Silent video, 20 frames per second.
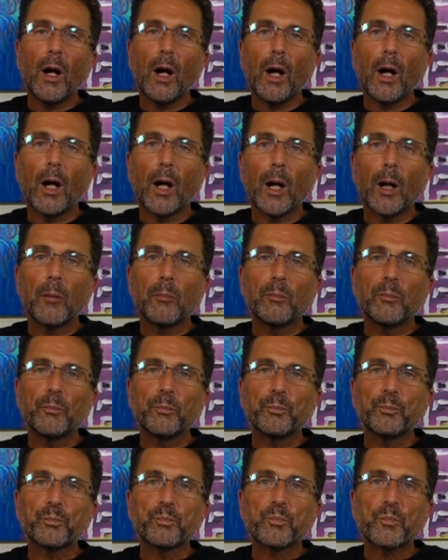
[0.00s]

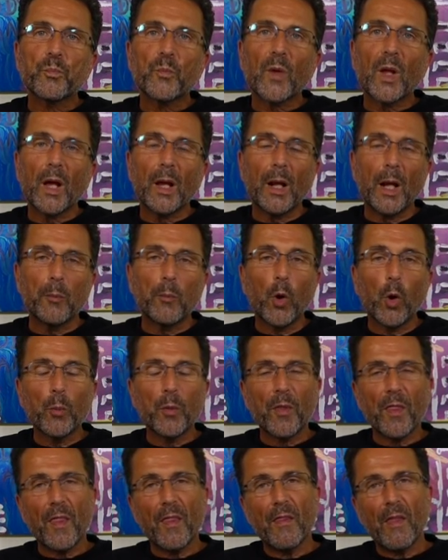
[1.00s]
um, and I'm
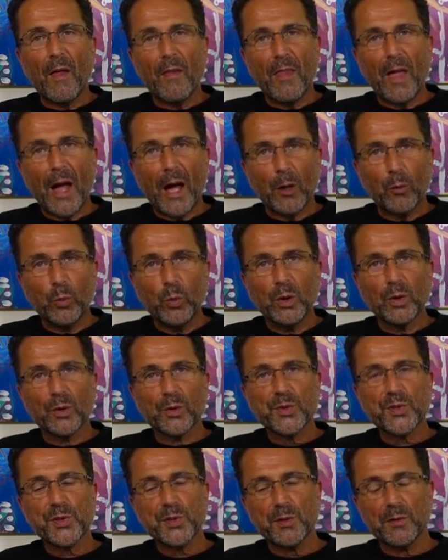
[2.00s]
hoping that that
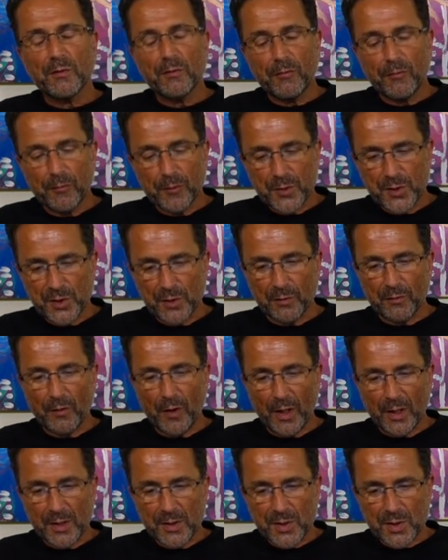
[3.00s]
will
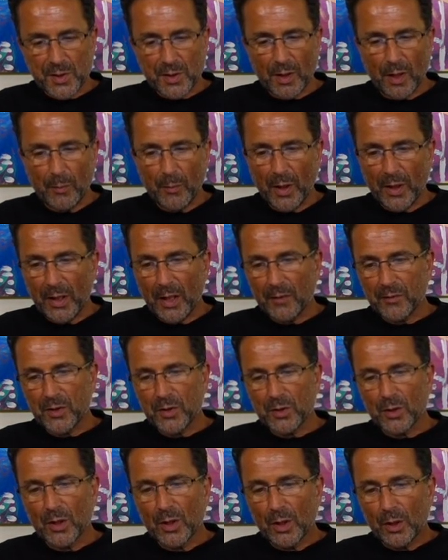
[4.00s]
suffice. I might have
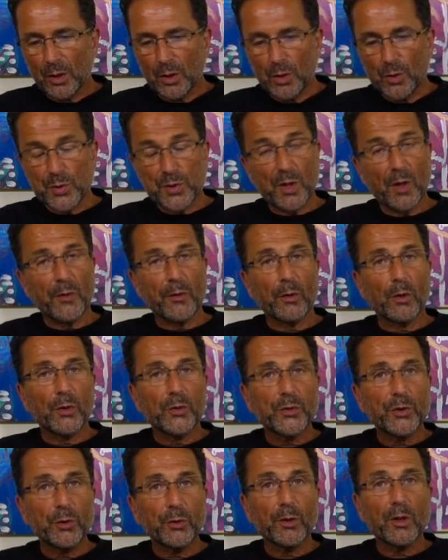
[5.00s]
to use other
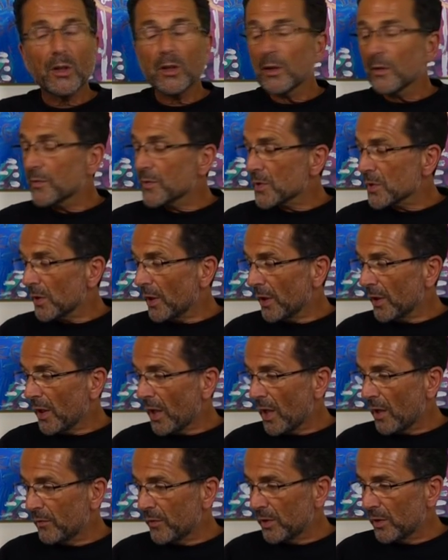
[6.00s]
alternatives like
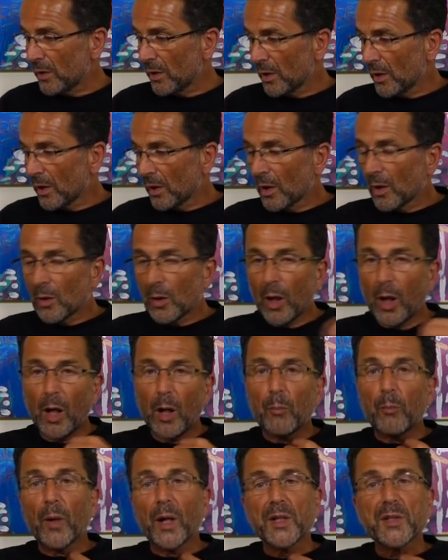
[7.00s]
having
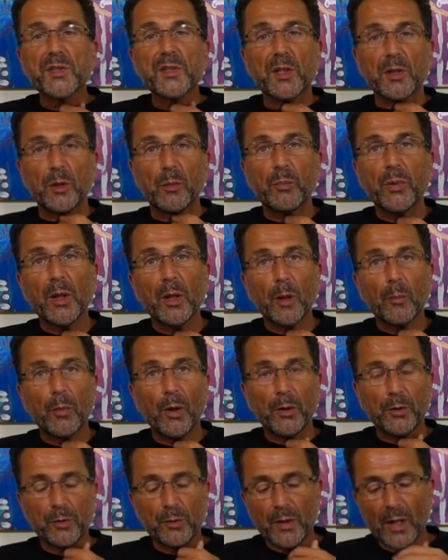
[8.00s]
uh, mics that you pin
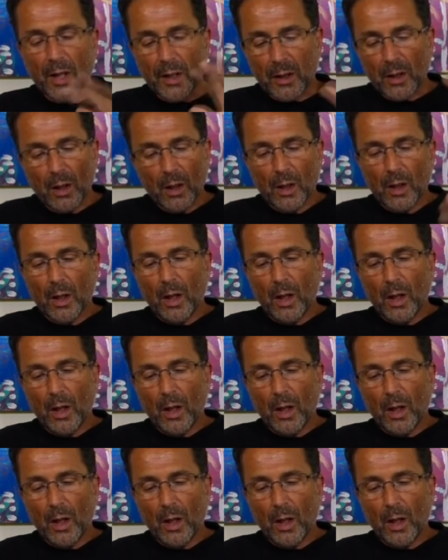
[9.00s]
up on your neck.